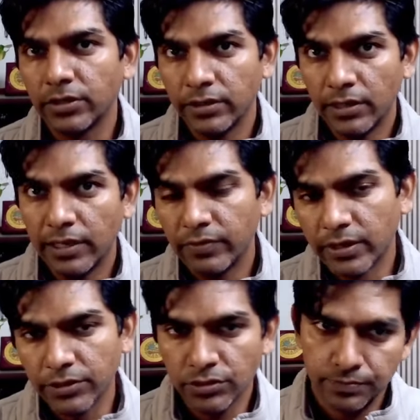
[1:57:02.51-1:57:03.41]
in the left
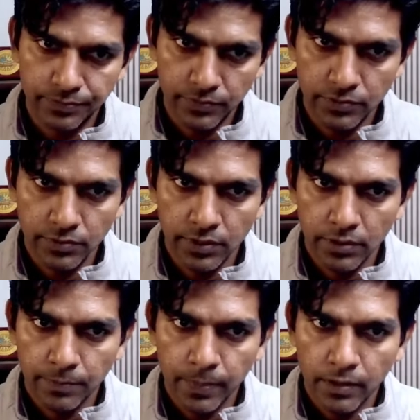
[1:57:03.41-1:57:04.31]
direction,
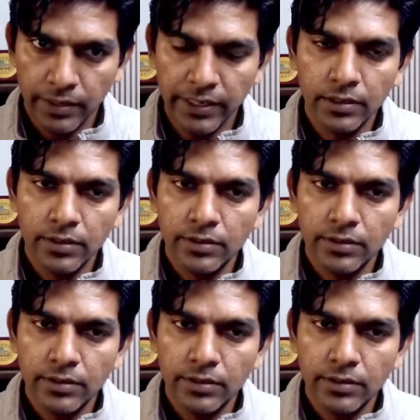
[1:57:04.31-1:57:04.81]
right?